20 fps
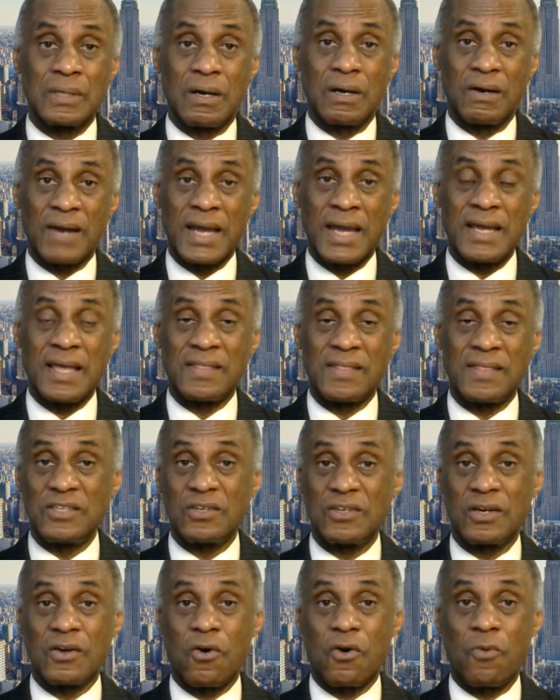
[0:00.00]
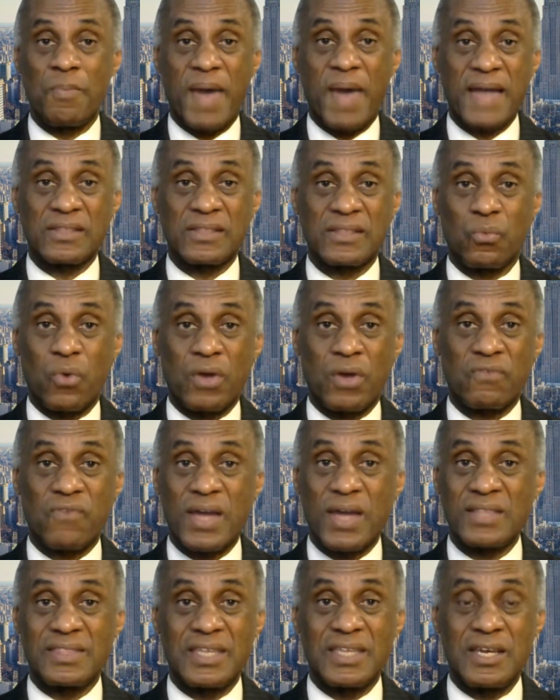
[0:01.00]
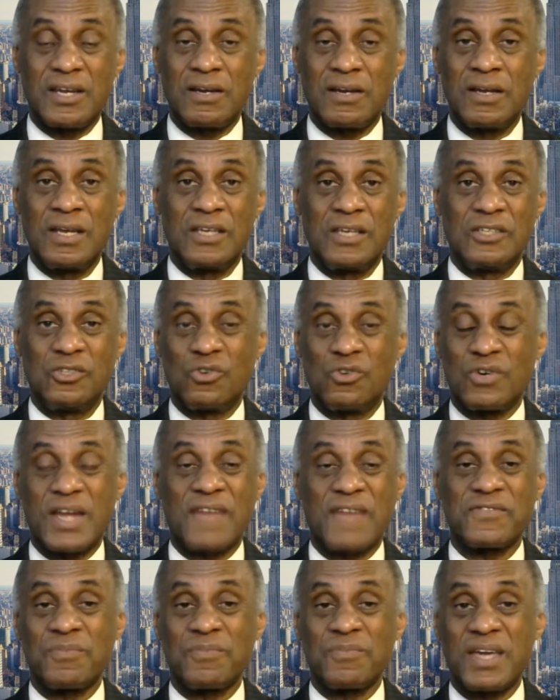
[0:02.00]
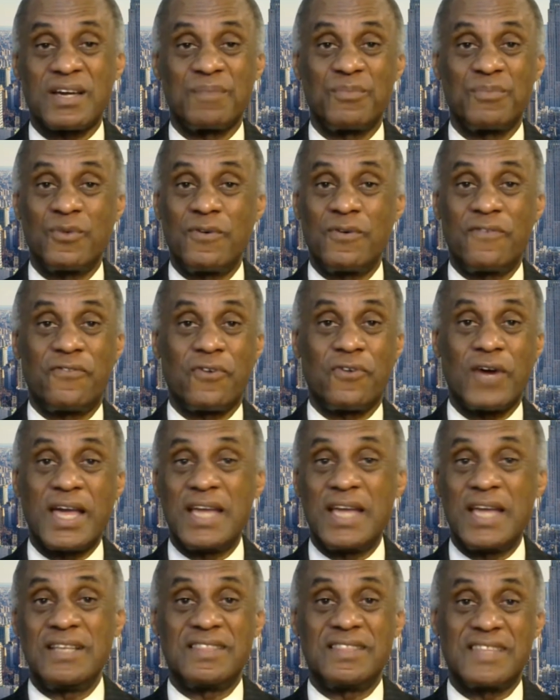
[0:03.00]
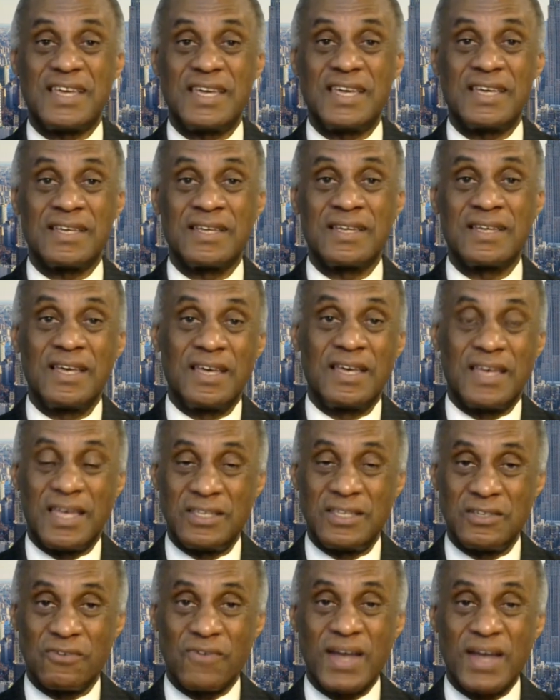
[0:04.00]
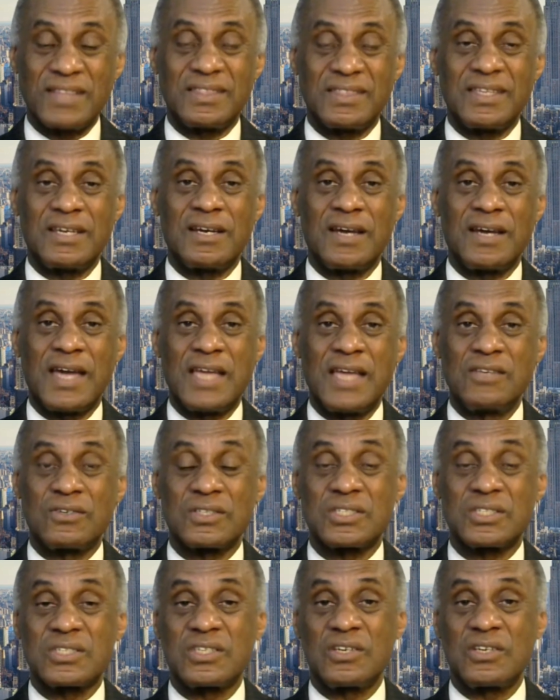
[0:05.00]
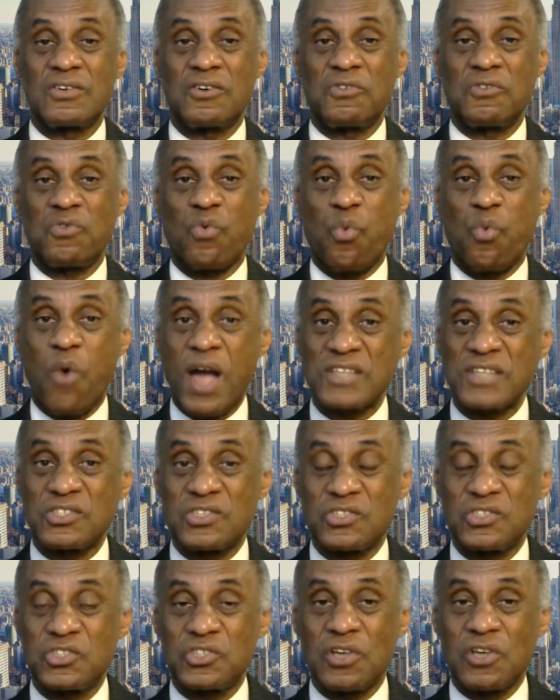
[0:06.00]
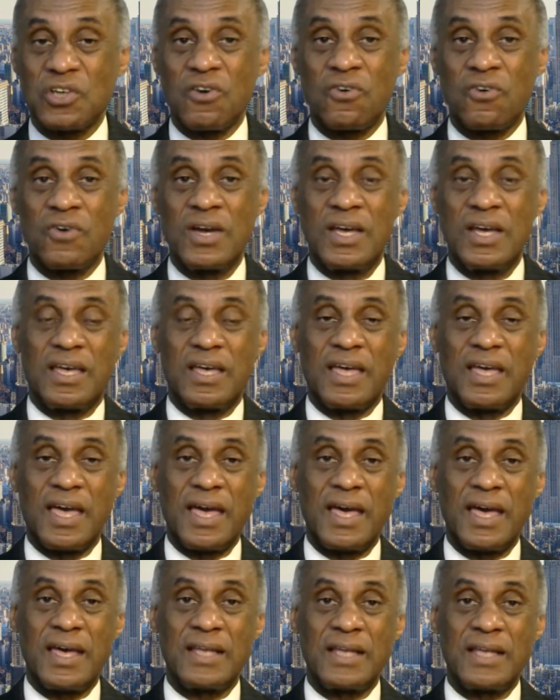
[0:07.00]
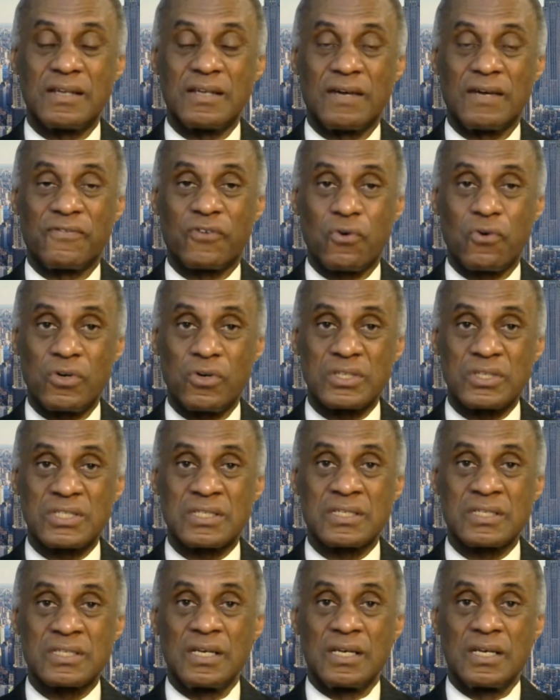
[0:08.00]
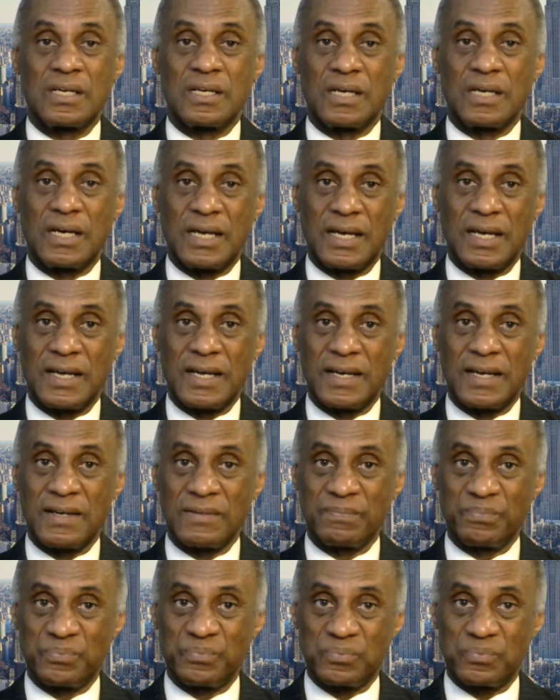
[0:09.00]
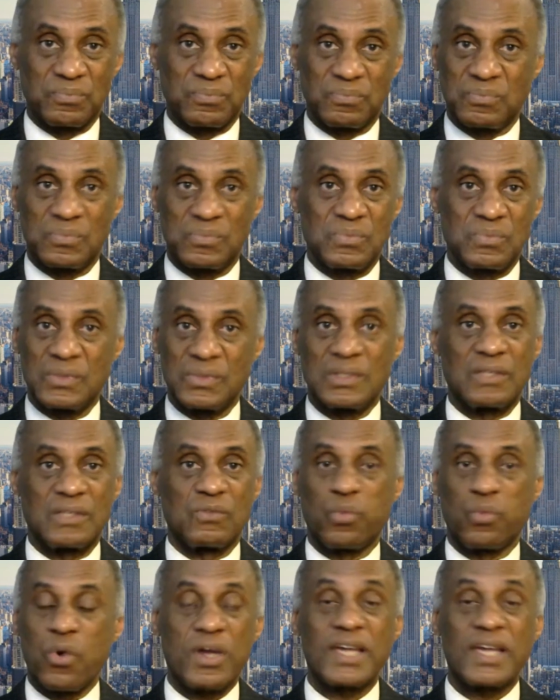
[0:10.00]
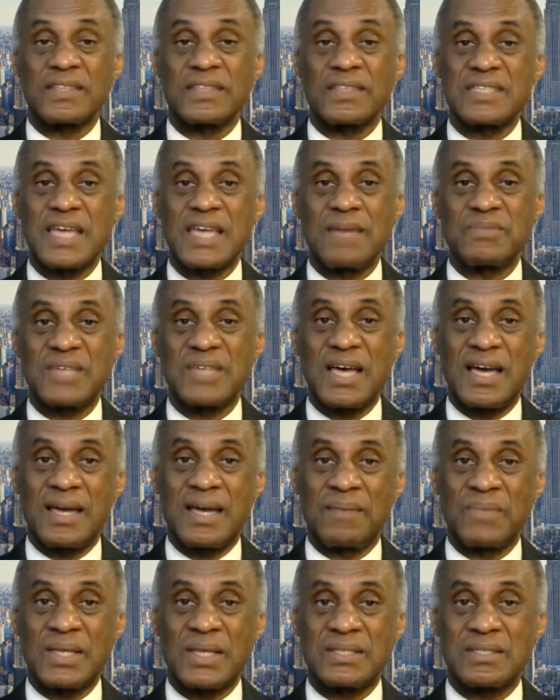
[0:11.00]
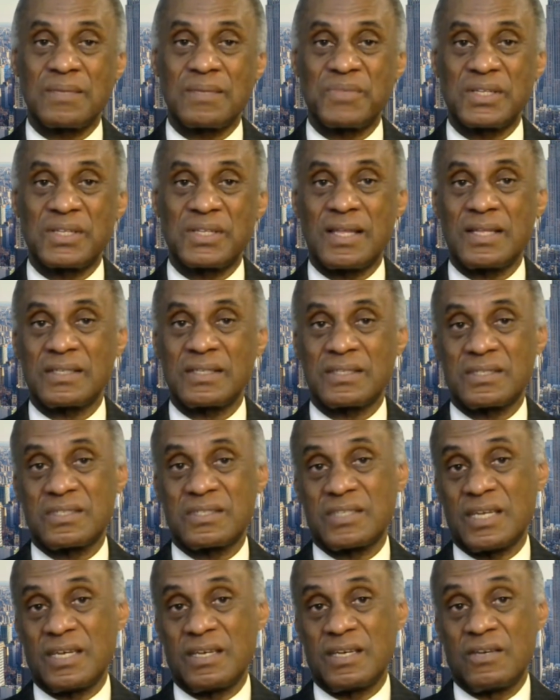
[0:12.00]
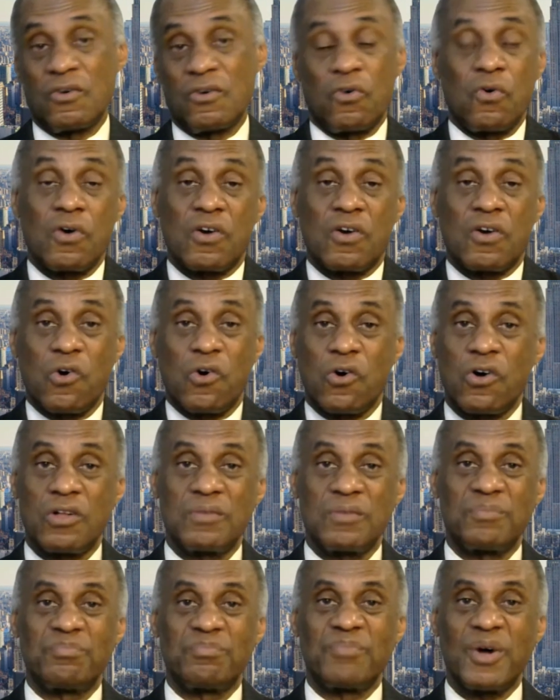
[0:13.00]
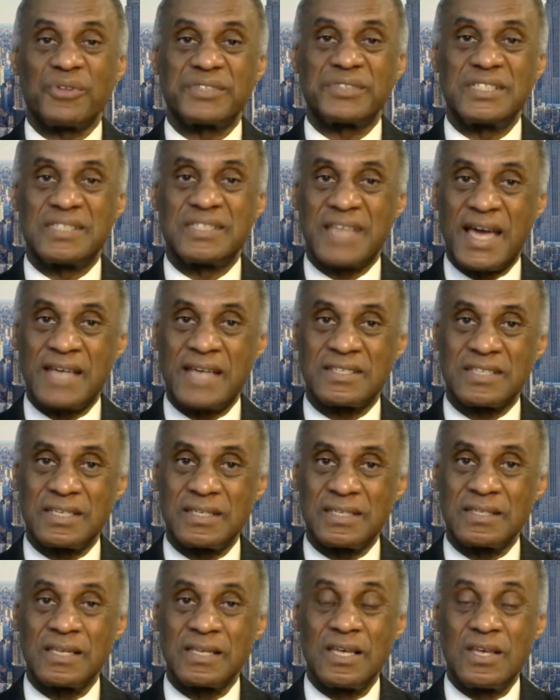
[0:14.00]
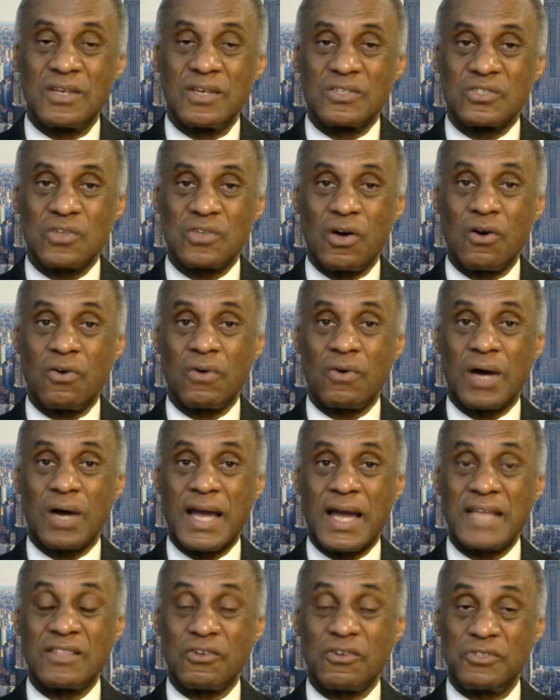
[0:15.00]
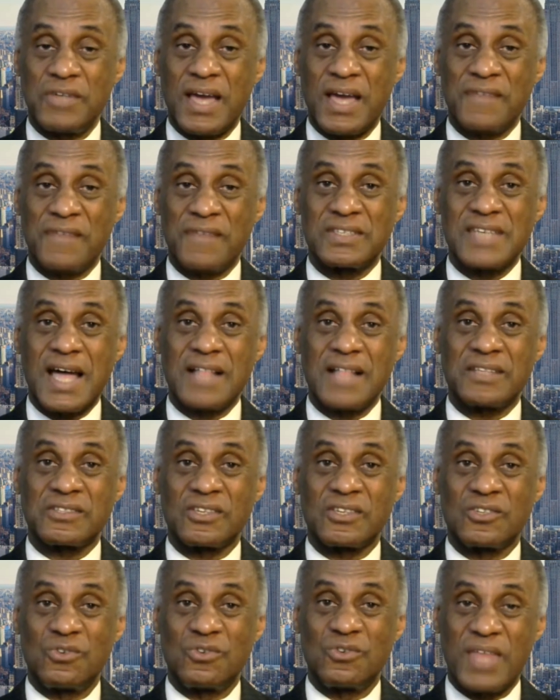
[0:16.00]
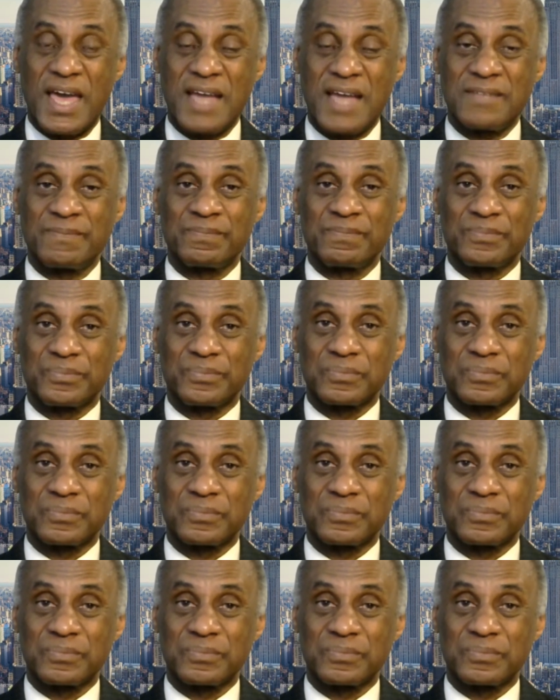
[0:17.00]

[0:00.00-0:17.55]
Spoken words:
All right. And then you can go back to work right there. You don't have to make a move or anything. And you're right there, and you can still watch the show and, of course, work at the same time. That's something I like to say or call multitasking. So I know you have the talent to do that.